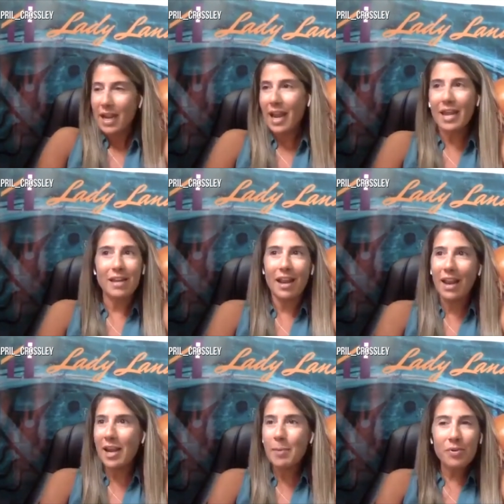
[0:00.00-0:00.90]
And
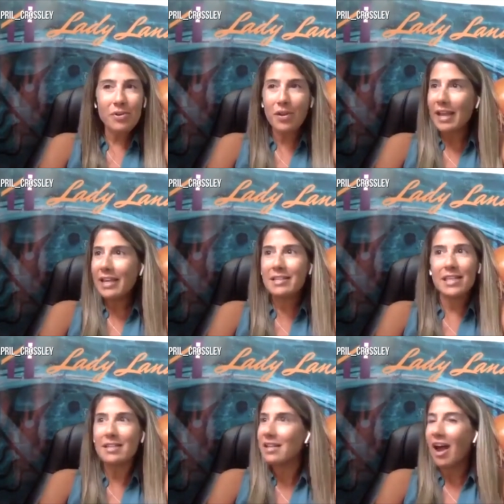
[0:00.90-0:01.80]
April, it
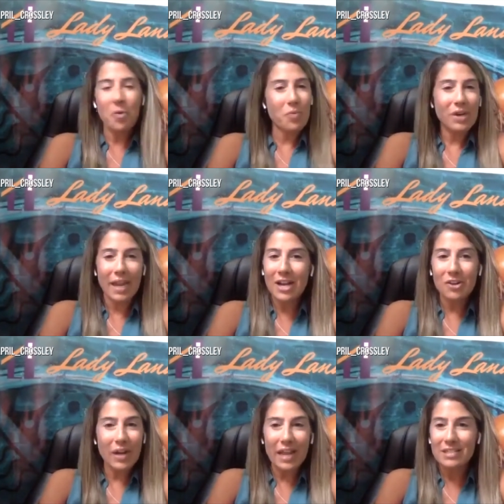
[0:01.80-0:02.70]
did not work out
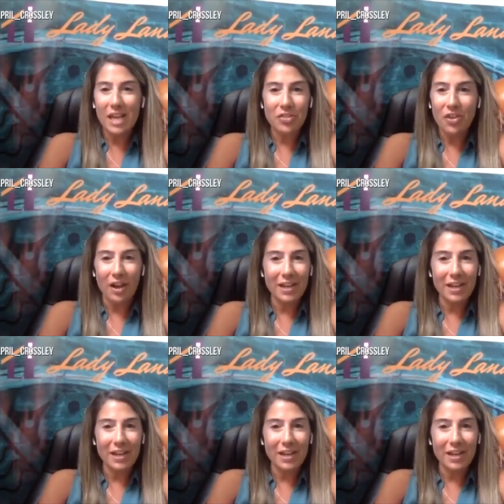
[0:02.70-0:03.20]
as I thought.